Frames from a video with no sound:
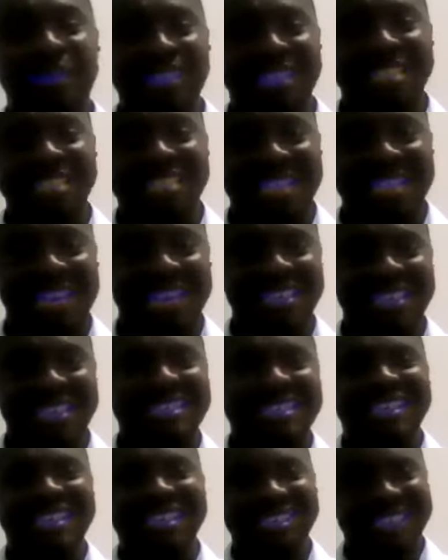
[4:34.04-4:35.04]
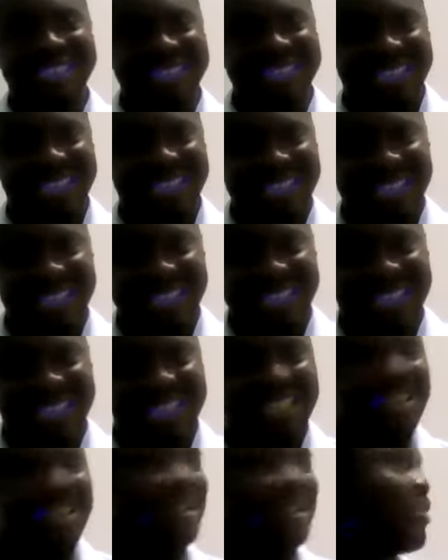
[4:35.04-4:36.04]
resistance is neglected.
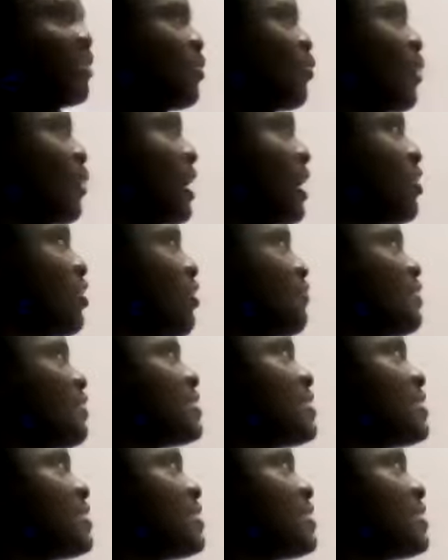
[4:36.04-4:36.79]
One of